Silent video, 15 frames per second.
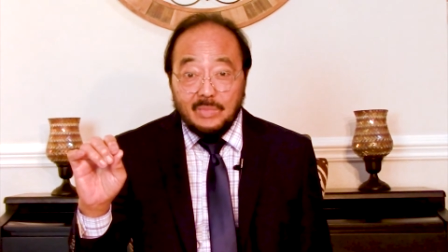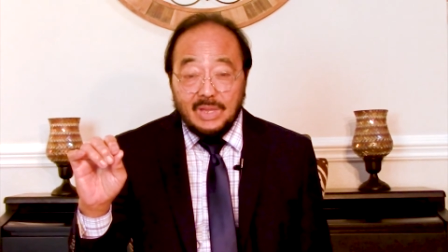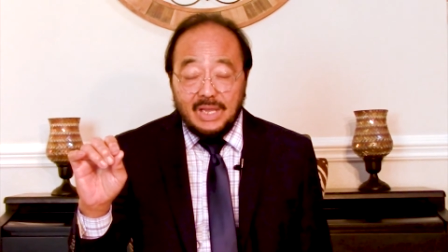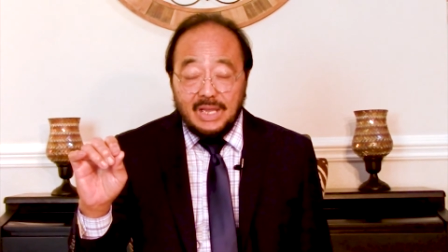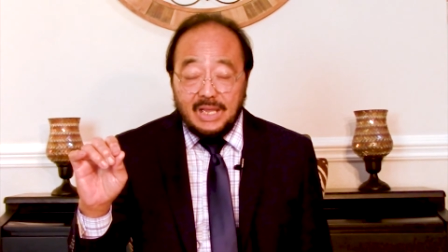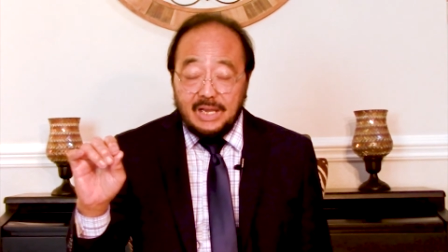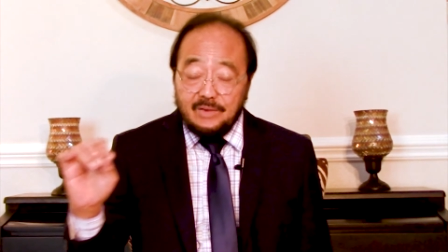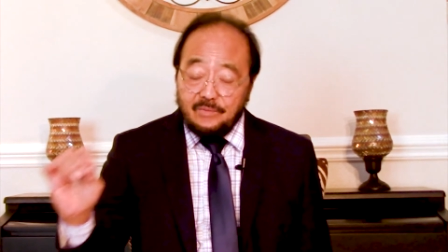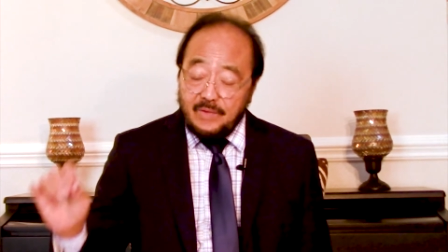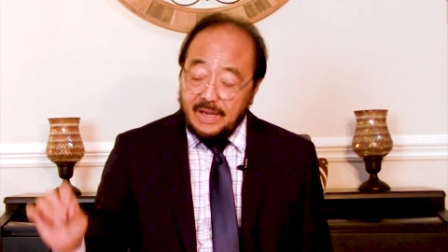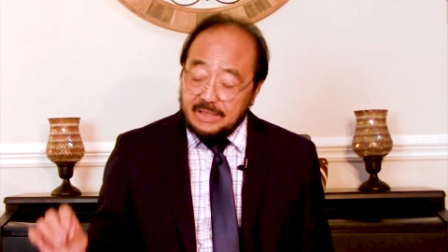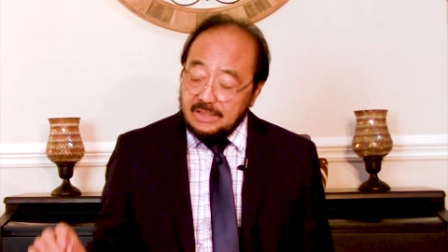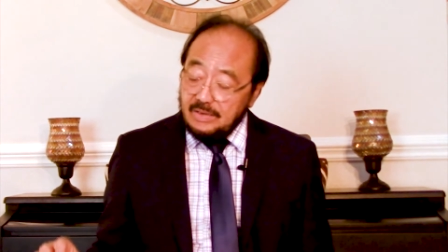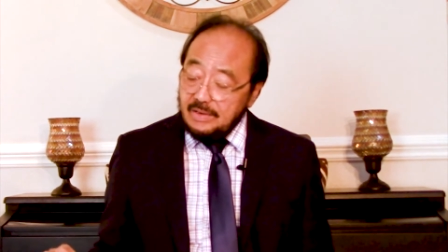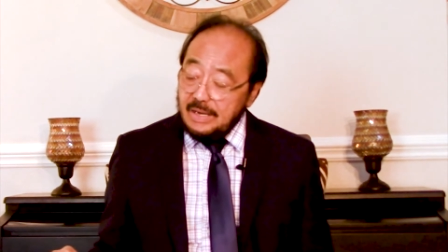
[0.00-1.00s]
In fact,
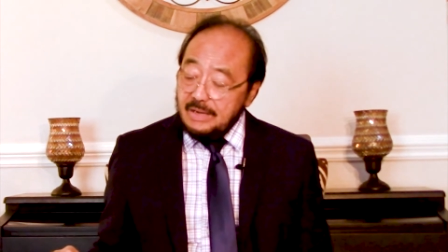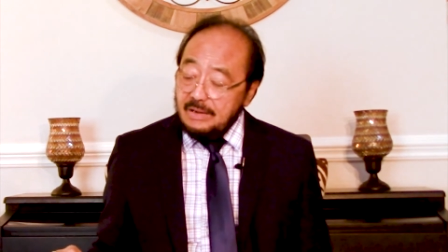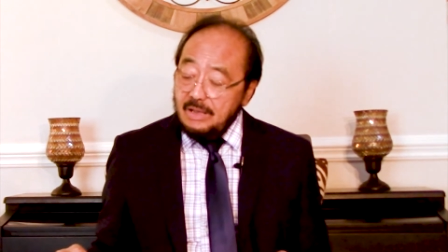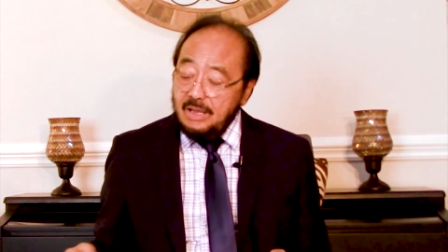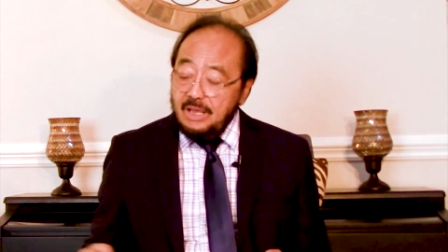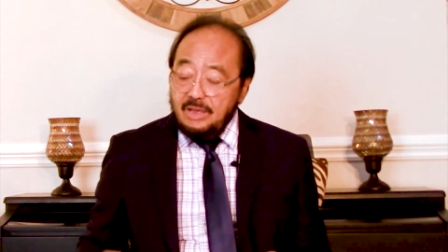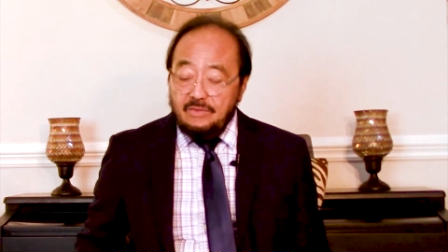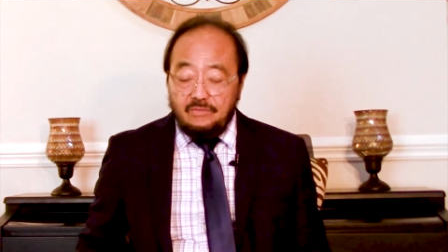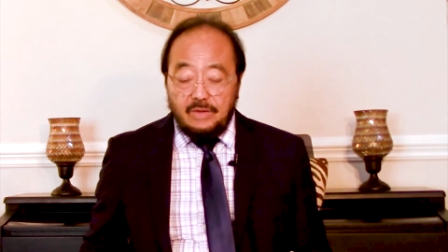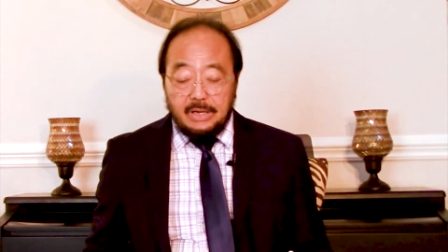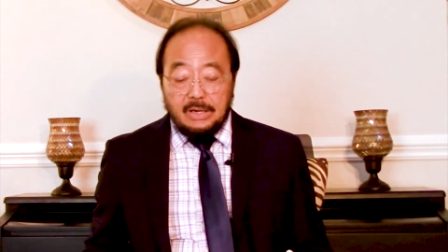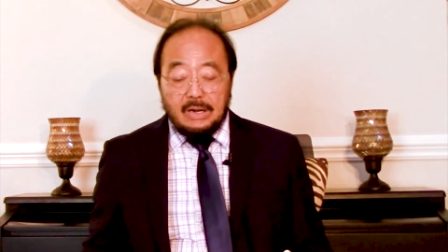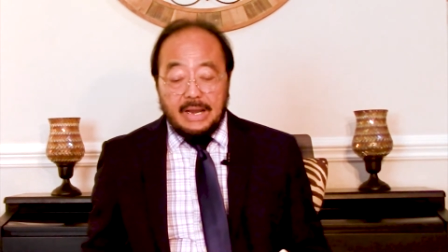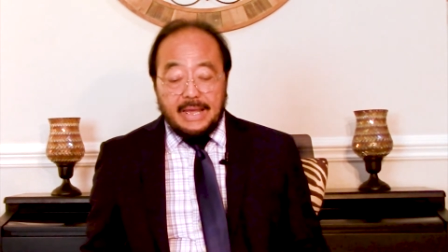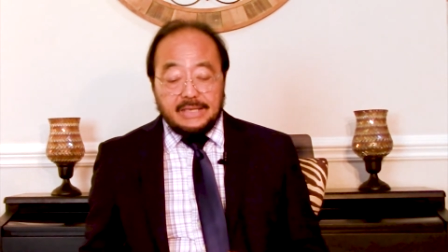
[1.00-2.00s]
the very
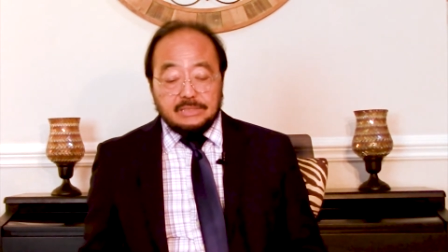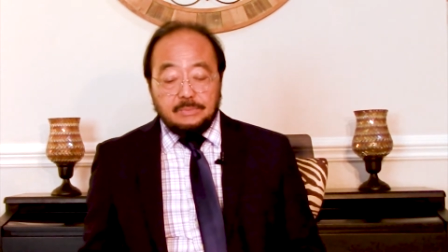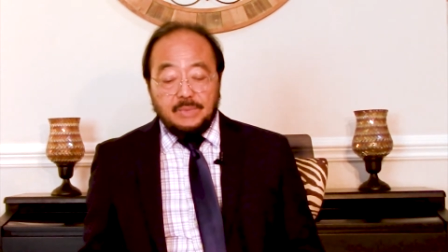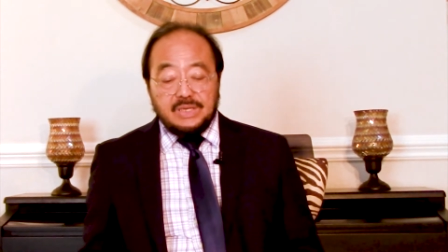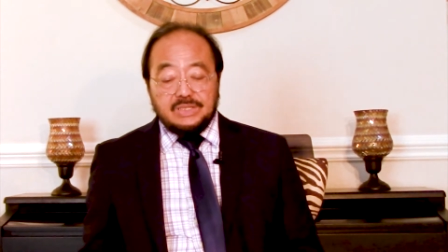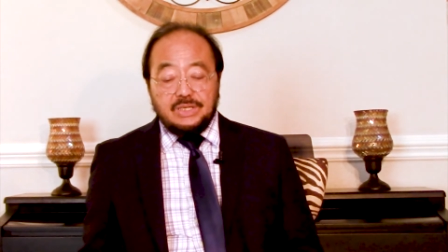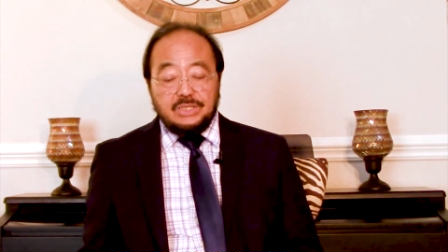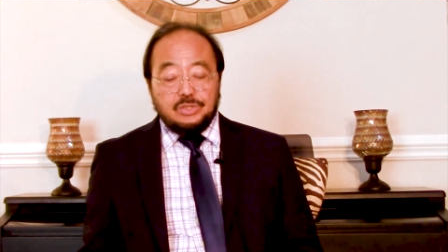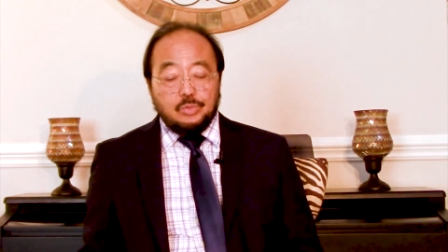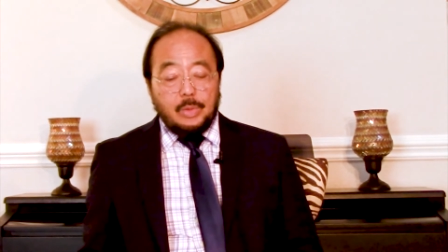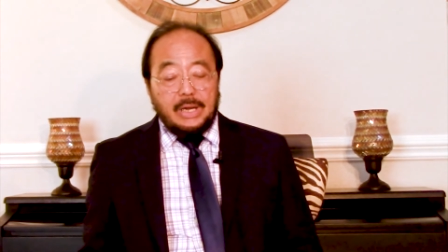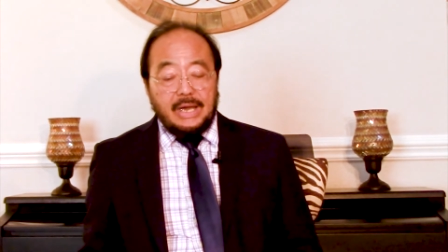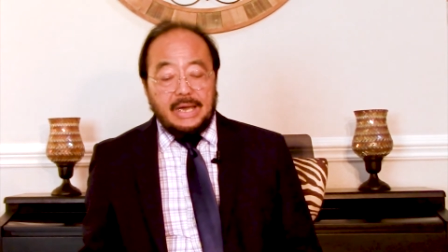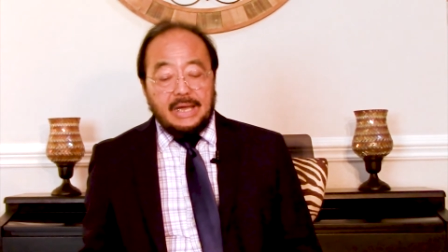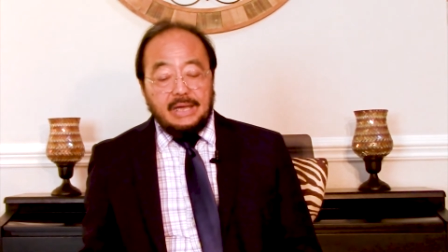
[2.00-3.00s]
last message we
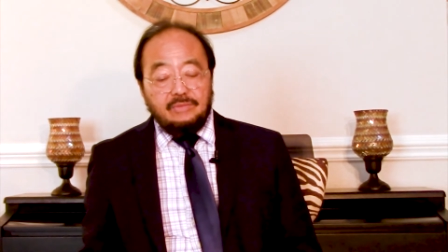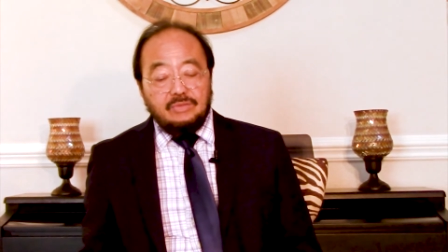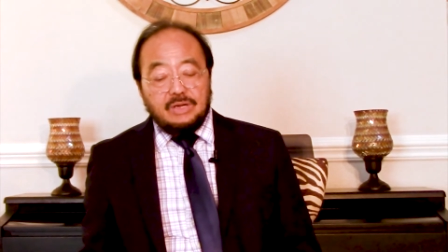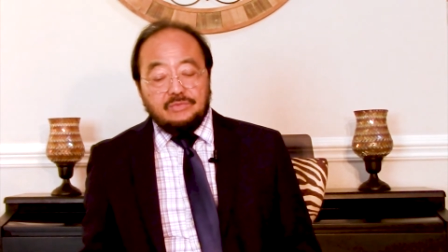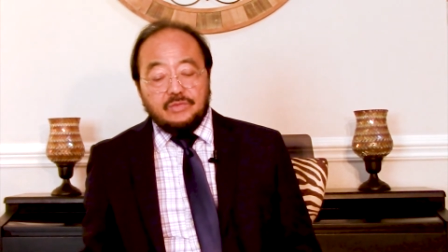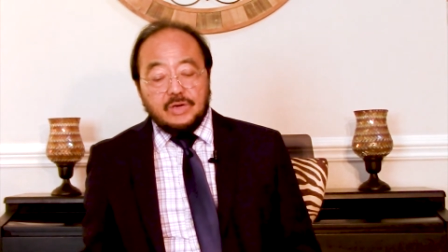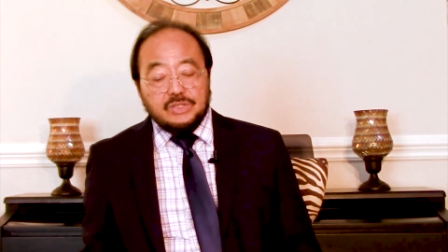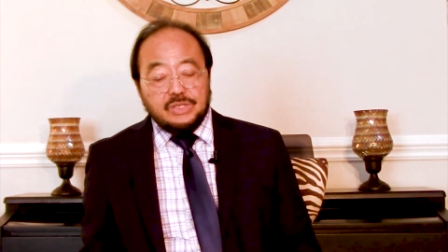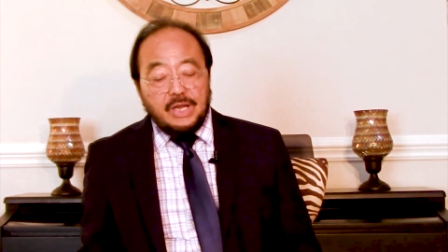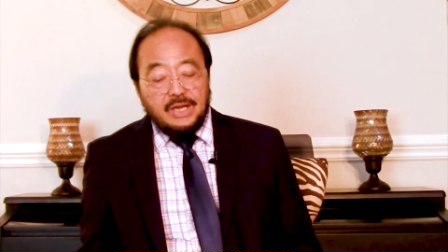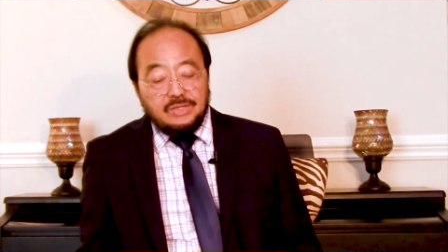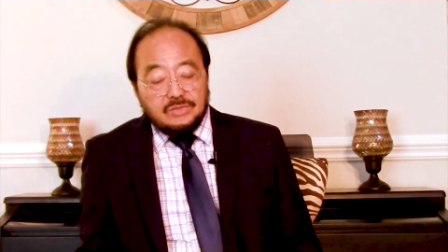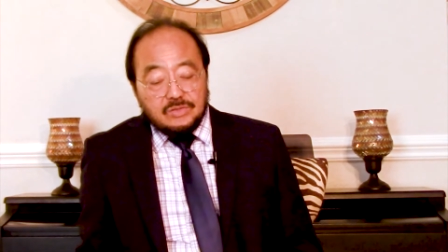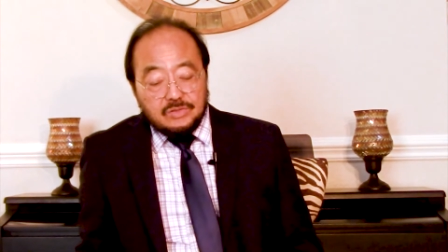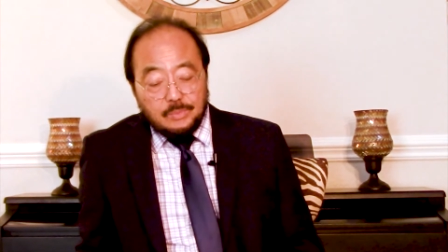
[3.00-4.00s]
have in the first
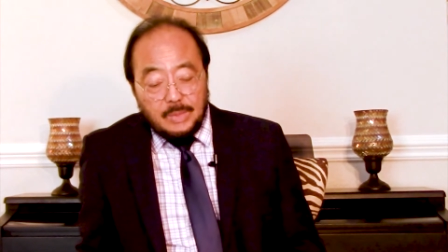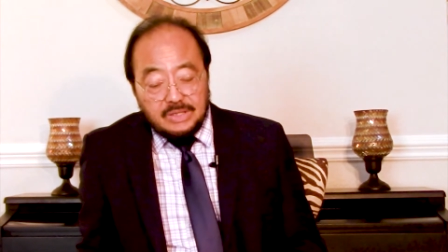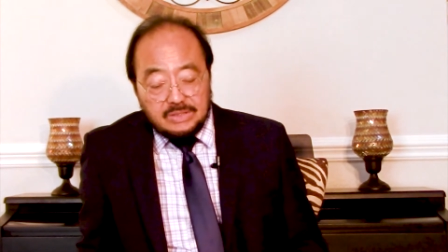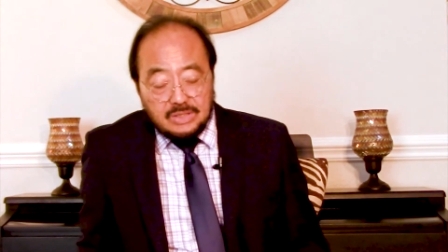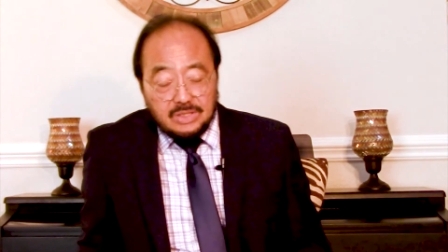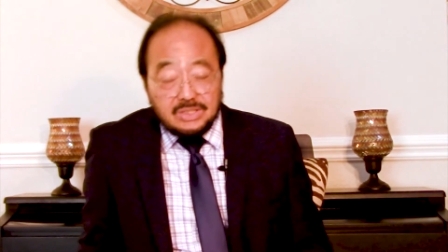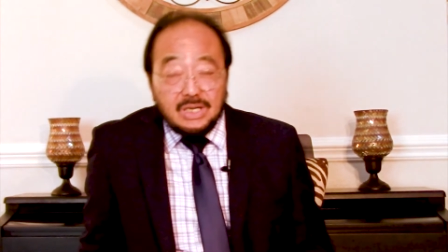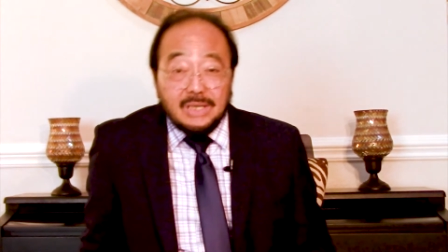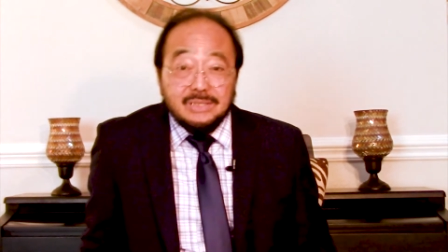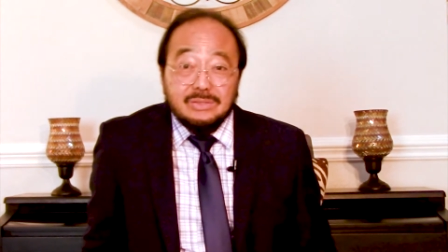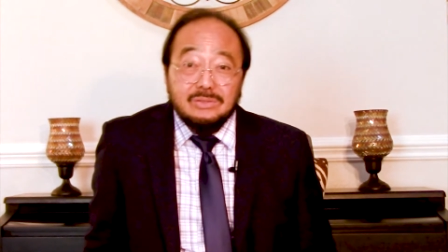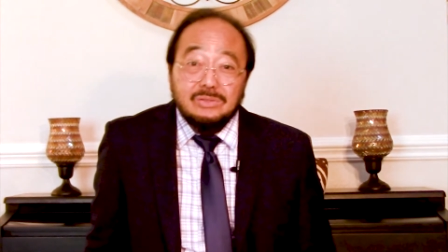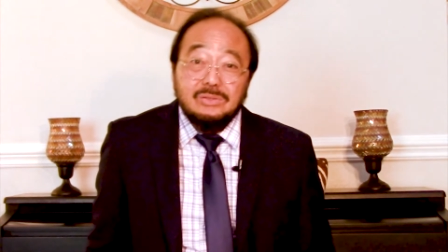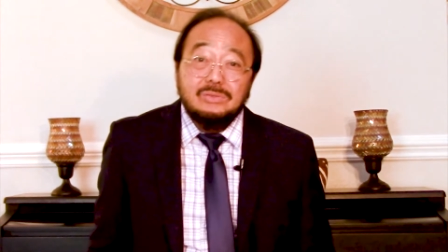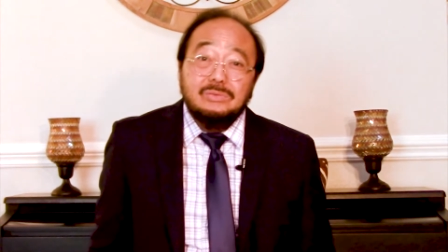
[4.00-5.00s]
angel's message has to
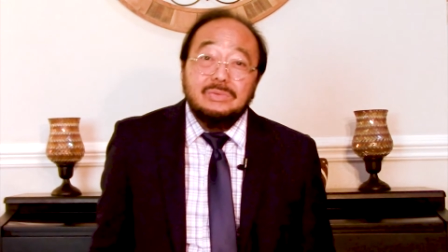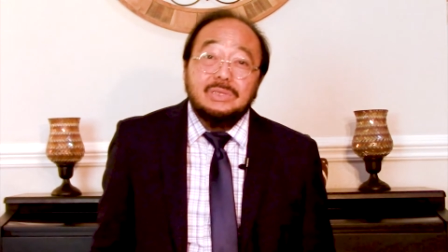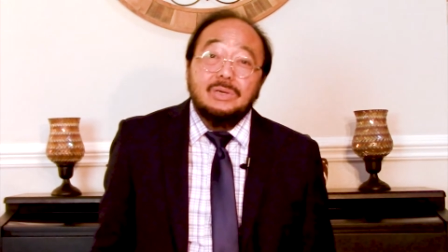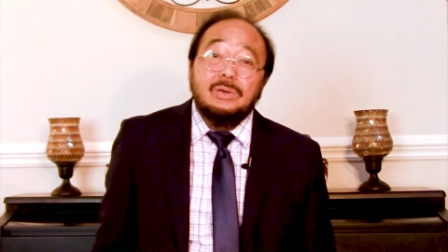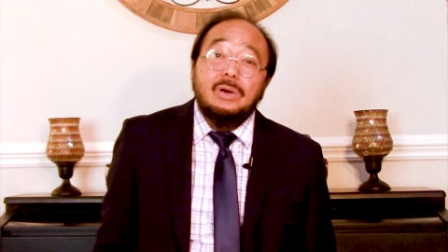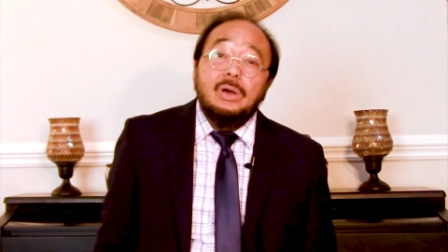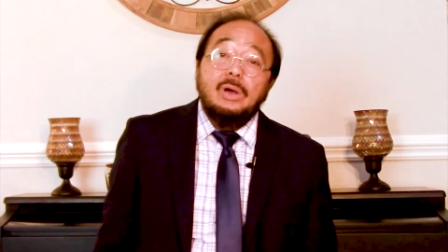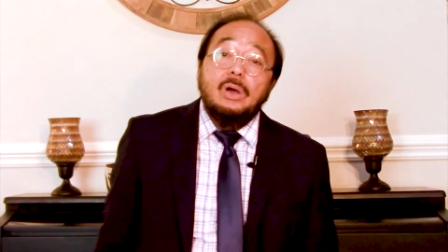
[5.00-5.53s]
do with the